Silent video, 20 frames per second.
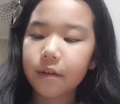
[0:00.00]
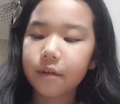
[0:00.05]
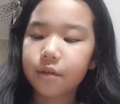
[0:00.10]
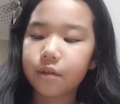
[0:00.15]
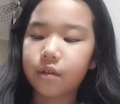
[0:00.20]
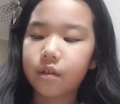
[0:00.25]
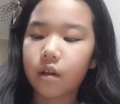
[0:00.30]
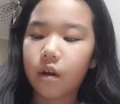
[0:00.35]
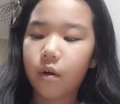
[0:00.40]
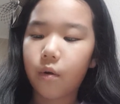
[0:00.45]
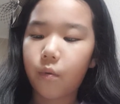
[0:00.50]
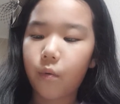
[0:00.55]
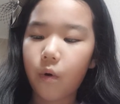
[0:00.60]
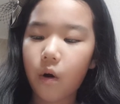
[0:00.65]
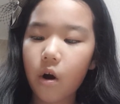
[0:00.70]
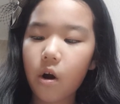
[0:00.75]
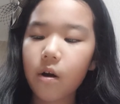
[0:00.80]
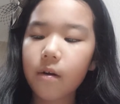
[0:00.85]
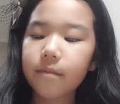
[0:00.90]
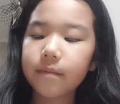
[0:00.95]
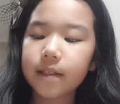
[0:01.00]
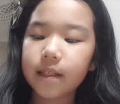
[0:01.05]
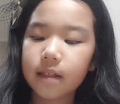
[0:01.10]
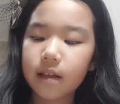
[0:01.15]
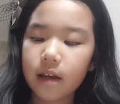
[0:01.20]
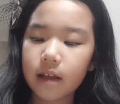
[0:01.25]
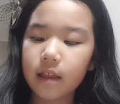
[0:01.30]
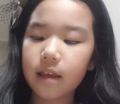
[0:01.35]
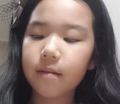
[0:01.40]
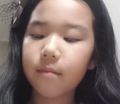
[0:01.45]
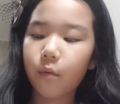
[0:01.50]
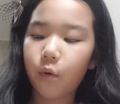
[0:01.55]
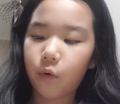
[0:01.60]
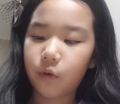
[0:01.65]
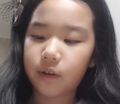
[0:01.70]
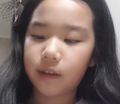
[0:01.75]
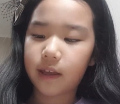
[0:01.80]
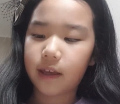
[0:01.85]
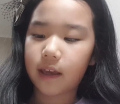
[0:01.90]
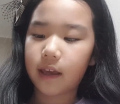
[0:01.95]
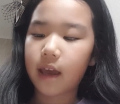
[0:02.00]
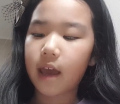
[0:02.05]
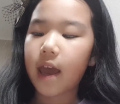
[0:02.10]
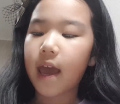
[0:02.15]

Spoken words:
was a warm, sunny morning